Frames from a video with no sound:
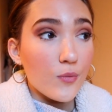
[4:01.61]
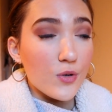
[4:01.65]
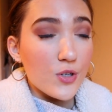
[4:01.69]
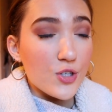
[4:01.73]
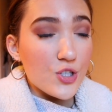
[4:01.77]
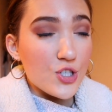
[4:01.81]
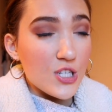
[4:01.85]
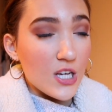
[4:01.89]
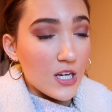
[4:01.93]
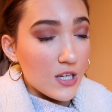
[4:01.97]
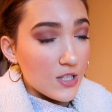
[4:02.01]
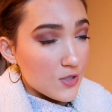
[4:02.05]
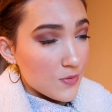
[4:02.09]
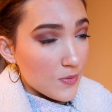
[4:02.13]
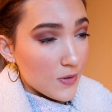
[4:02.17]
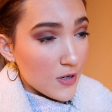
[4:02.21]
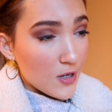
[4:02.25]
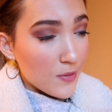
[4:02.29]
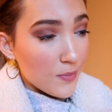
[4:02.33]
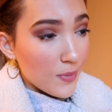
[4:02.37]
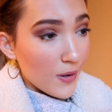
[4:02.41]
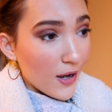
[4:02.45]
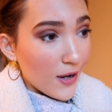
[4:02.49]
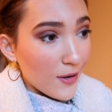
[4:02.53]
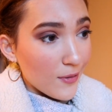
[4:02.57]
which sounds
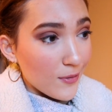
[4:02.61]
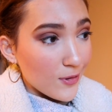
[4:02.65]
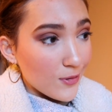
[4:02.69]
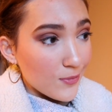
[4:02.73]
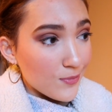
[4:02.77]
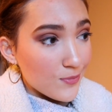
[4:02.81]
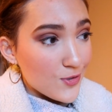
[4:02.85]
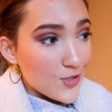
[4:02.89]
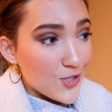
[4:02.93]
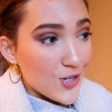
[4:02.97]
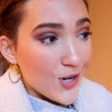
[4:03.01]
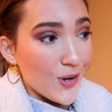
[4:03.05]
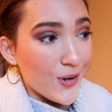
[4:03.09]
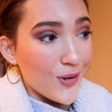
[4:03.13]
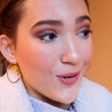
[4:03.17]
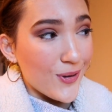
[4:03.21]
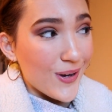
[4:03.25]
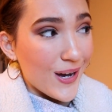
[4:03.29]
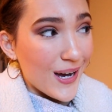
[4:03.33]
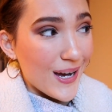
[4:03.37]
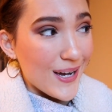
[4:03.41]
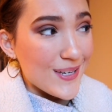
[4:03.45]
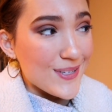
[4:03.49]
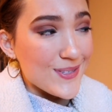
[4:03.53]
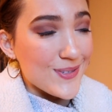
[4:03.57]
weird, but I will show you
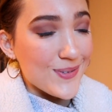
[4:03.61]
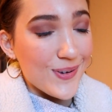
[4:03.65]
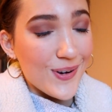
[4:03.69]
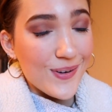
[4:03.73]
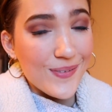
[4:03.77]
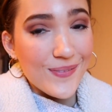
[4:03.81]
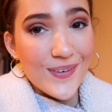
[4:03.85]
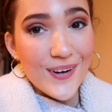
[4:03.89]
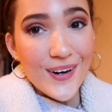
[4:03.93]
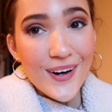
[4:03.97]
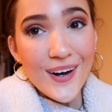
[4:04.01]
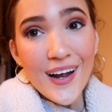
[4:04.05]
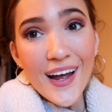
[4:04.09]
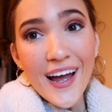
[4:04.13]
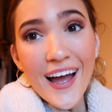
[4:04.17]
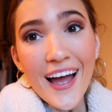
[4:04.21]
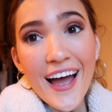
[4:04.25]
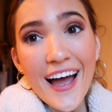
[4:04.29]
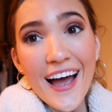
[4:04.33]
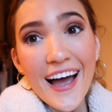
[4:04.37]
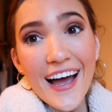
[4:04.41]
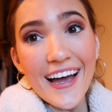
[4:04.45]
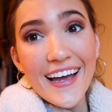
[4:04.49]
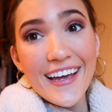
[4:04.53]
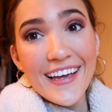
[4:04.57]
guys whenever
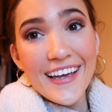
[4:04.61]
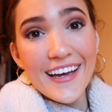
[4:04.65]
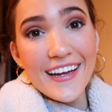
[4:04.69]
I